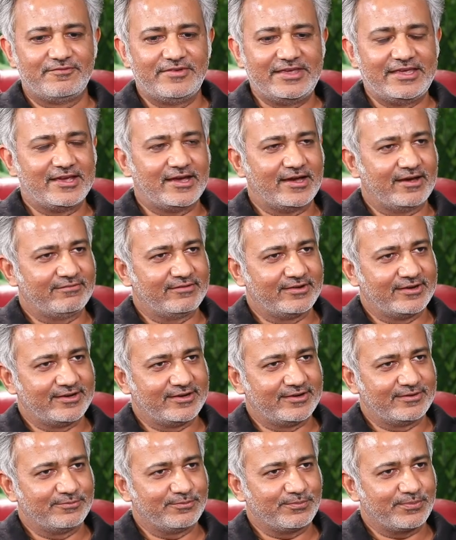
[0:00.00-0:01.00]
we have
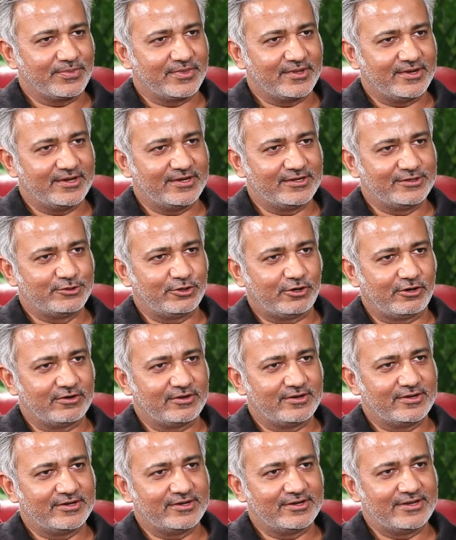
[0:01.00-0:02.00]
a
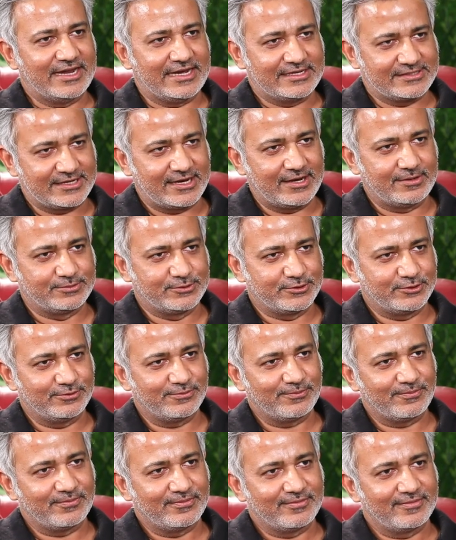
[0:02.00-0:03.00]
dog, Lhasa
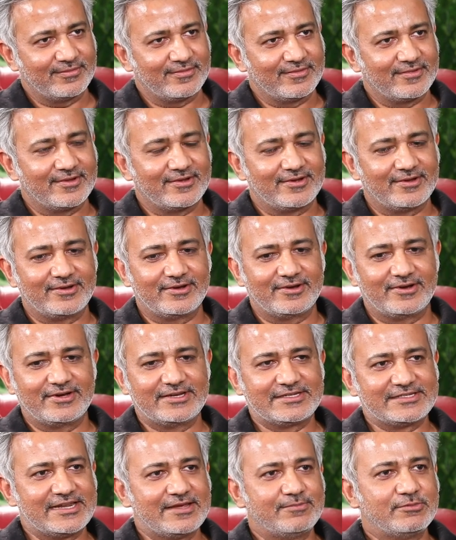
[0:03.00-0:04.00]
Apso.
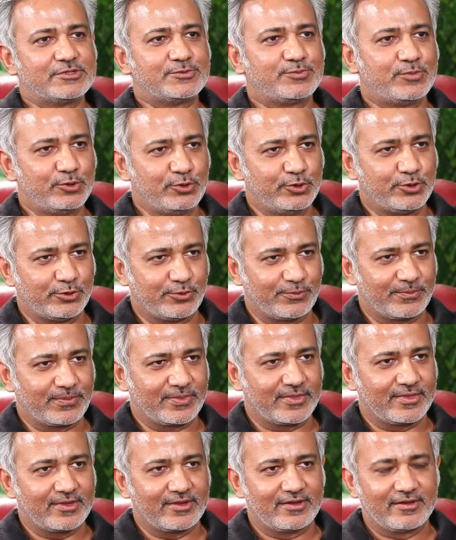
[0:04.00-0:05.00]
His name is Pluto.
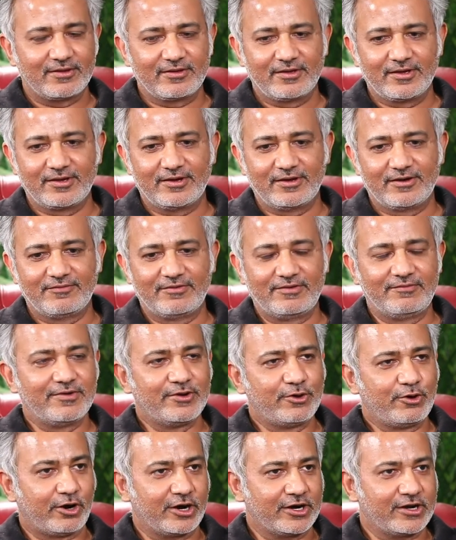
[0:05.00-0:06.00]
When
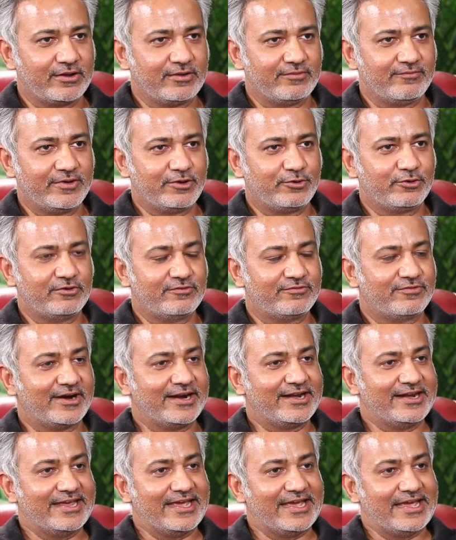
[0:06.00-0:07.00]
we got him, we couldn't
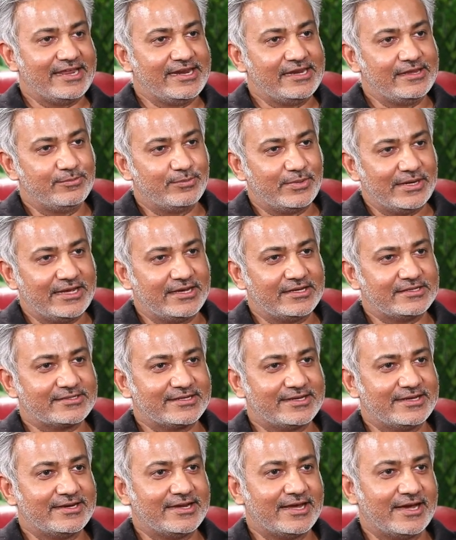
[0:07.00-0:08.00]
find any place
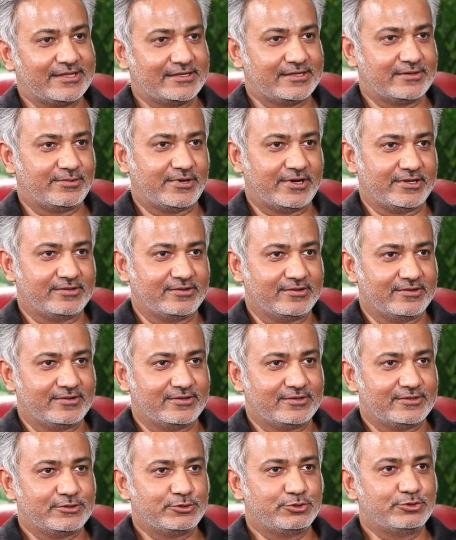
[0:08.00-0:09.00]
in Hyderabad
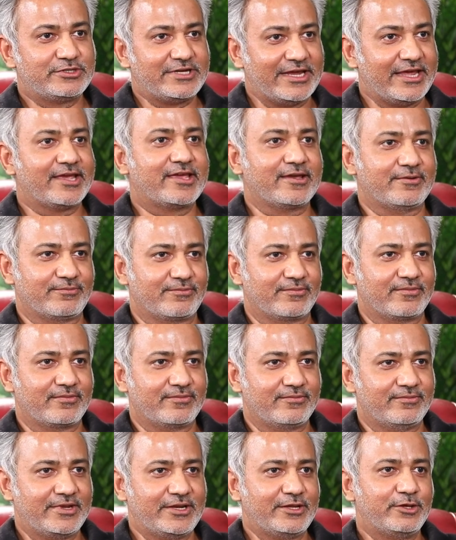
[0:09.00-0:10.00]
to take him.
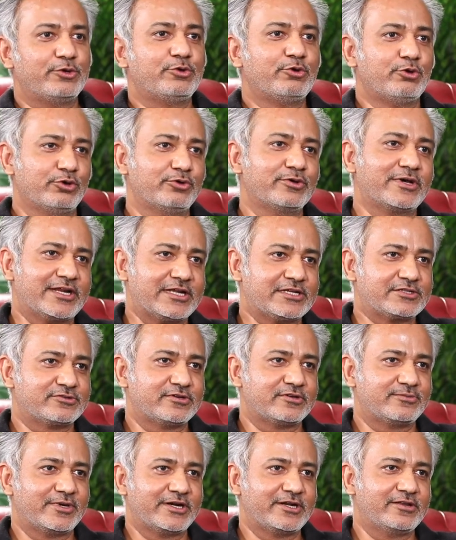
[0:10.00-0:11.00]
Meaning you go to a
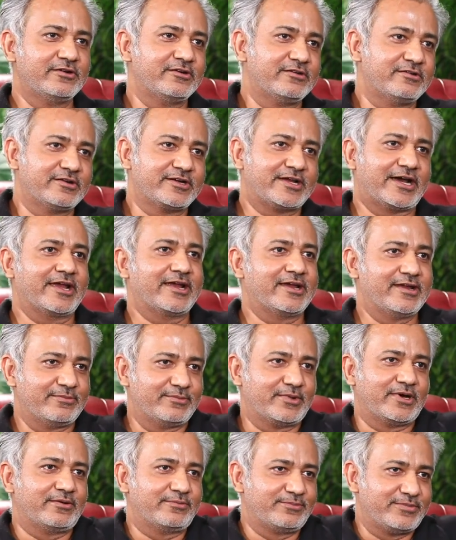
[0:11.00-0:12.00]
restaurant, but you need to tie
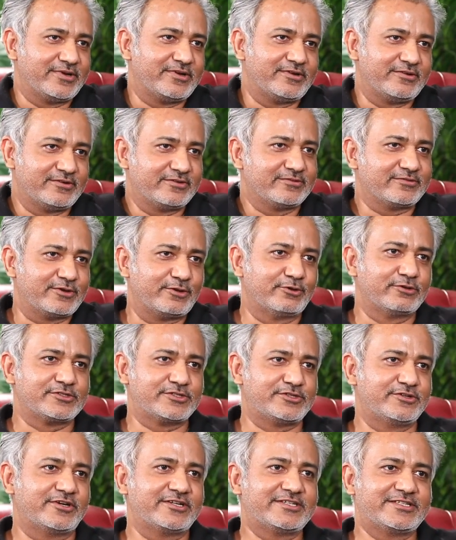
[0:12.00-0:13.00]
him up, you know,
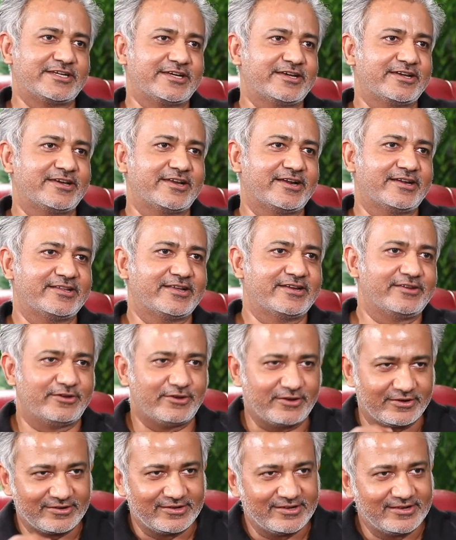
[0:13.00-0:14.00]
close to your chair, and then
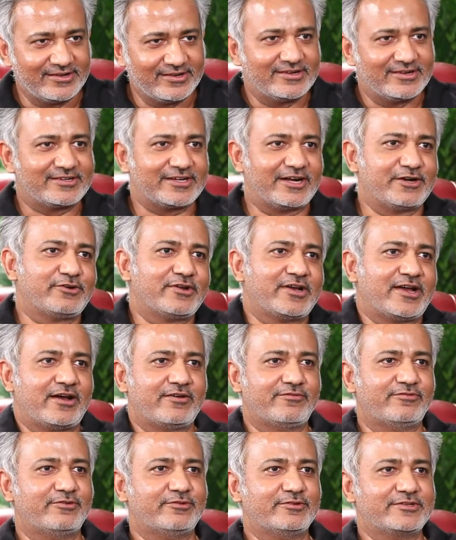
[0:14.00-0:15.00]
you're trying to
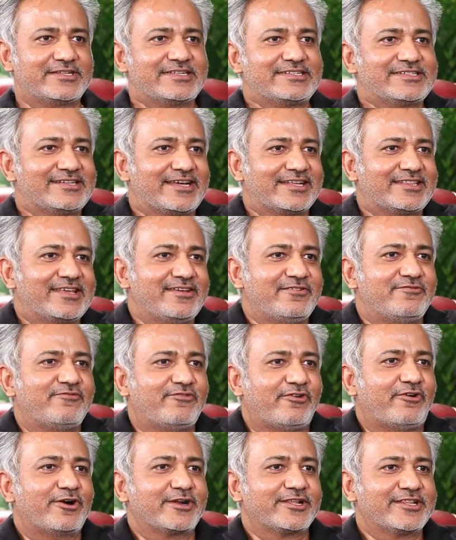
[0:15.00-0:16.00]
have food. There is nothing
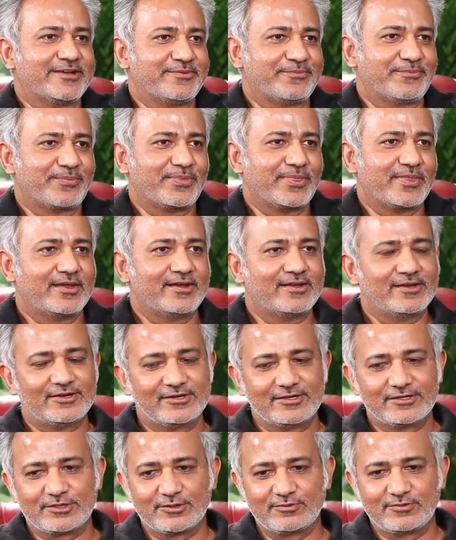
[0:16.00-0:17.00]
for them.
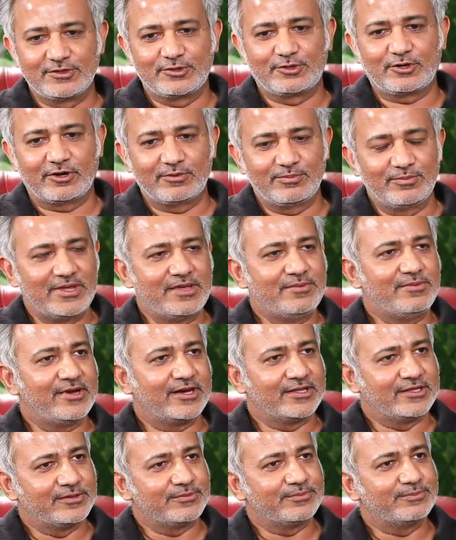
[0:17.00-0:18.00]
So we thought maybe
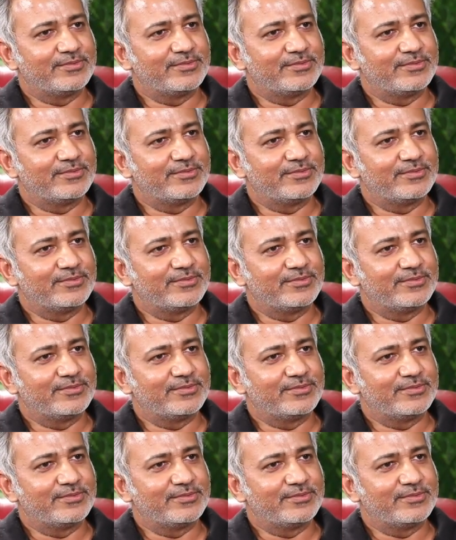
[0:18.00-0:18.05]
other